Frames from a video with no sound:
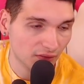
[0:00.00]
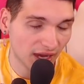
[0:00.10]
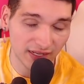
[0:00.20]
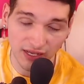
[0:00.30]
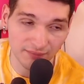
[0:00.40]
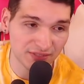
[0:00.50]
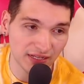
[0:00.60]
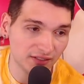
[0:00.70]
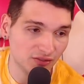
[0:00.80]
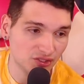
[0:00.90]
I'm
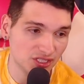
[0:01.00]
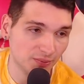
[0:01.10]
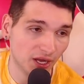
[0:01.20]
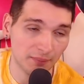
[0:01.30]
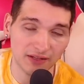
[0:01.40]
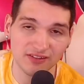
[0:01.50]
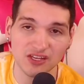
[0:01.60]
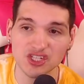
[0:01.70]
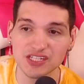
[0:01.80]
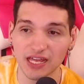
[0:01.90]
telling you, she's a pawn. I'm not saying
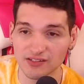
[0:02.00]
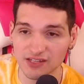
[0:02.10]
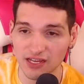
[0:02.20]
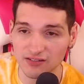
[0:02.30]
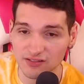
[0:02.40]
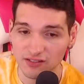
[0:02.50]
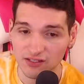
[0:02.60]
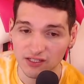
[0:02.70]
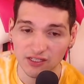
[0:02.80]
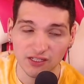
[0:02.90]
she's innocent,
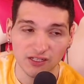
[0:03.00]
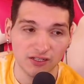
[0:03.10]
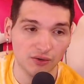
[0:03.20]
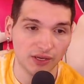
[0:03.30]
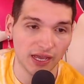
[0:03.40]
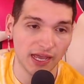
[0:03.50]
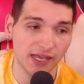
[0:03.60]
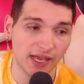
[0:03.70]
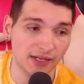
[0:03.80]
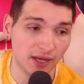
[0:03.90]

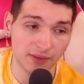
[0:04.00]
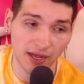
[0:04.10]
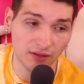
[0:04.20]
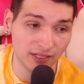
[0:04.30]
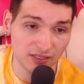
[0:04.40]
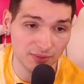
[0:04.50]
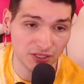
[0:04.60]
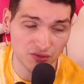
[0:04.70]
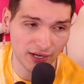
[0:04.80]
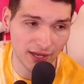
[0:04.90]
okay? And I don't like the
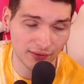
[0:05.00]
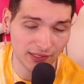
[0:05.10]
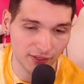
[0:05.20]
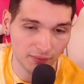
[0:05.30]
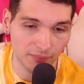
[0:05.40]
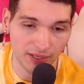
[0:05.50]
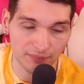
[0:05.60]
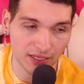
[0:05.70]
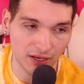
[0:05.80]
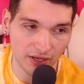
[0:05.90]
bitch right now either, but I'm
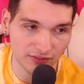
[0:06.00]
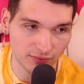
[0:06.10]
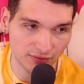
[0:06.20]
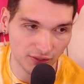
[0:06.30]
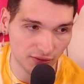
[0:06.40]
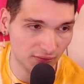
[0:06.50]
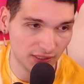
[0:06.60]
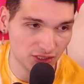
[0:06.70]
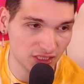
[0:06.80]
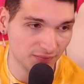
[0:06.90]
being honest with you.
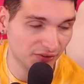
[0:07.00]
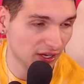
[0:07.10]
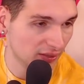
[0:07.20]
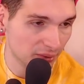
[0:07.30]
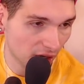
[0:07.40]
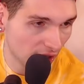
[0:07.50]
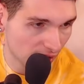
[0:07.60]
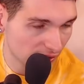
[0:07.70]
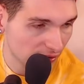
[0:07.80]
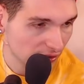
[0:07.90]
She's a fucking
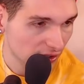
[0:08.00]
pawn.